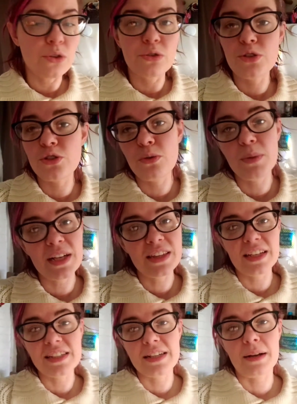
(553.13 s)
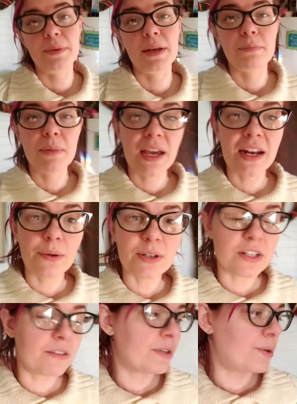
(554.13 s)
There's so many things that I'm like, man, I
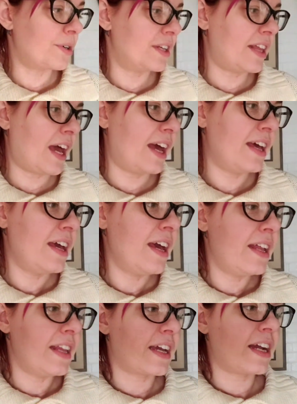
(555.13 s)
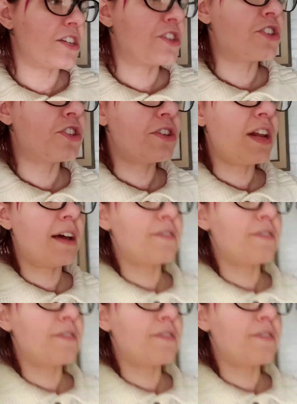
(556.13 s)
wish I recorded that. Like, I should